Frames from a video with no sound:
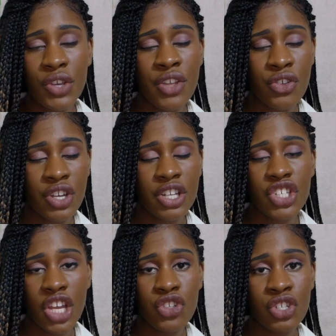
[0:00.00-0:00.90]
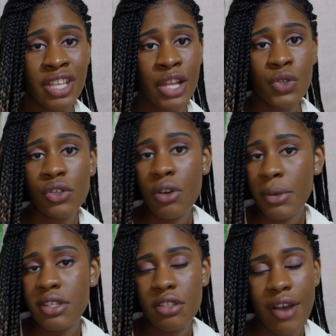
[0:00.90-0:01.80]
you either need to change your schedule or
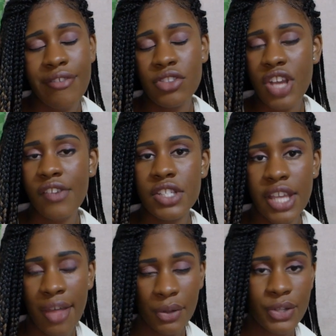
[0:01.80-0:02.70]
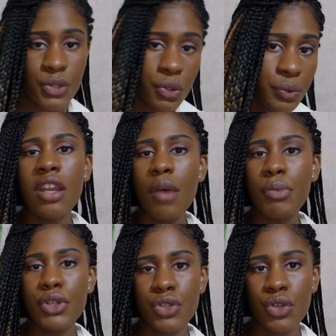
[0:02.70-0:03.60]
we just don't have to travel together. It's cool.
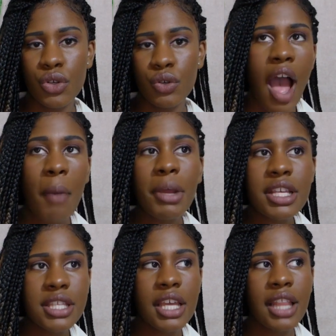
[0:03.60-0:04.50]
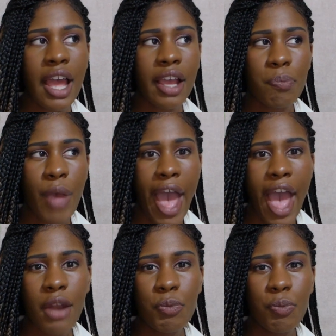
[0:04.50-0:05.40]
Number 2, I'm gonna say like
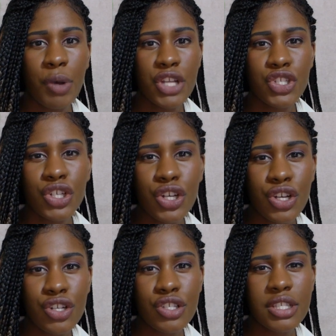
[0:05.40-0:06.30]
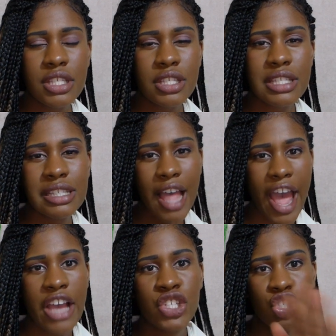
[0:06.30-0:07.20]
bad budgeters
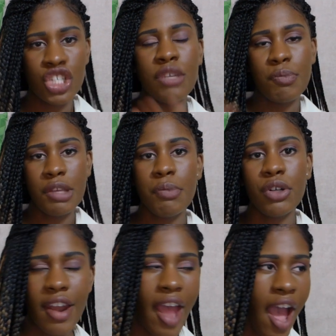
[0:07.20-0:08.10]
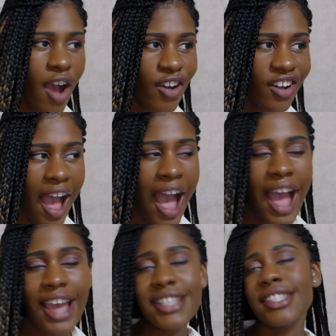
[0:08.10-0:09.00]
/ cheap people. Now,
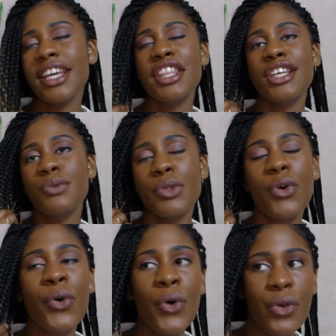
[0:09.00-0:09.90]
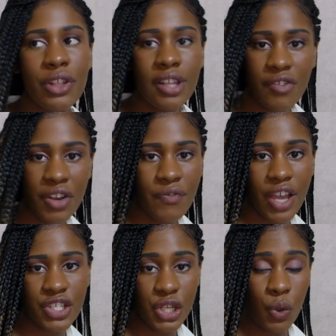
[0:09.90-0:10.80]
I say this with all the love and
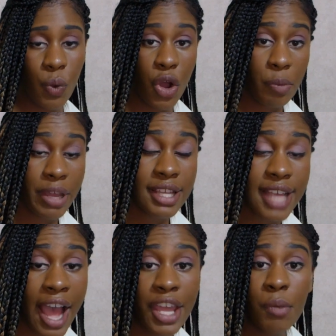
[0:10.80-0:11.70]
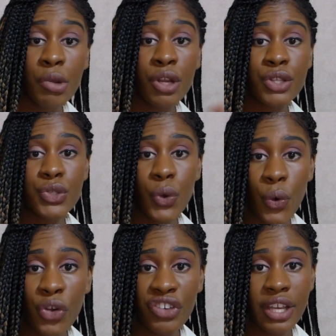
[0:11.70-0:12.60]
affection in the world because I am
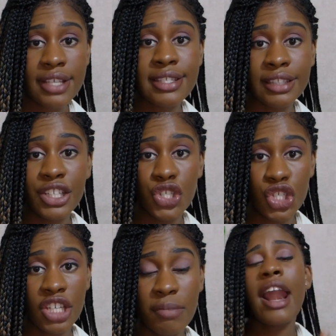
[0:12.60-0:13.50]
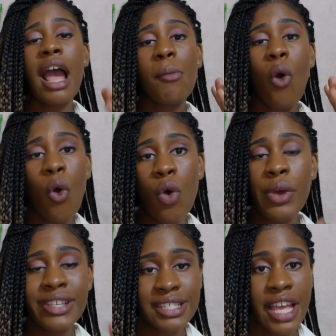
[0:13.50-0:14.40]
notoriously cheap. I'm
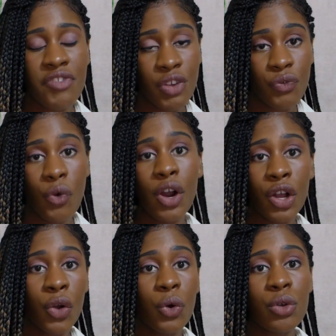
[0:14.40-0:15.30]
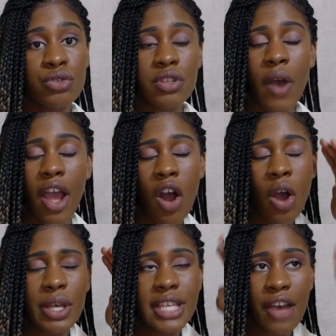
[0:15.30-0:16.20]
always saving for a goal. So I
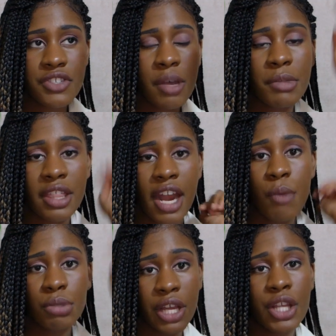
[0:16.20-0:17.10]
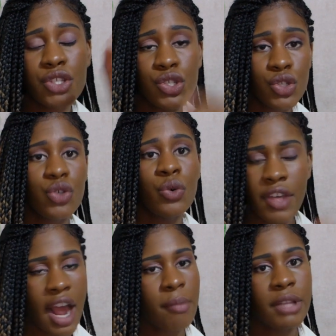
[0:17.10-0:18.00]
always have something that I'm planning to do
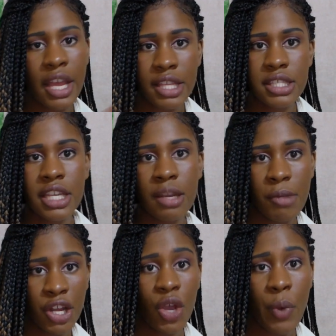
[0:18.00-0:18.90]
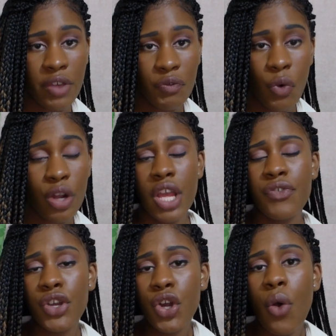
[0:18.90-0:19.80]
that I'm like sticking money away for.
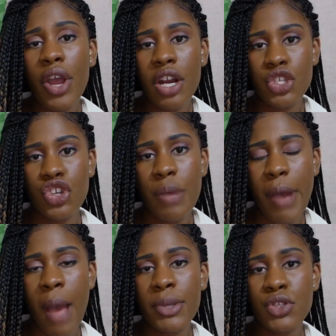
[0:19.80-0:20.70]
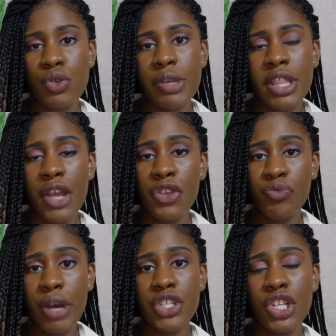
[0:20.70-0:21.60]
If you're going on a trip, I'm assuming that you've
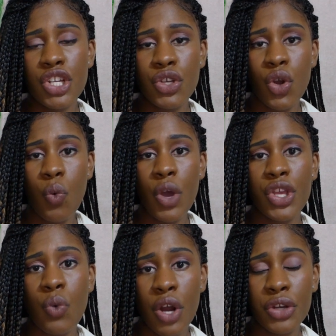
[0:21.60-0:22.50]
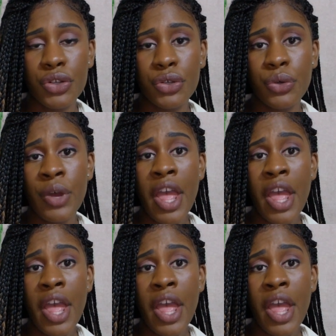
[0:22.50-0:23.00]
budgeted, you know what you want to do,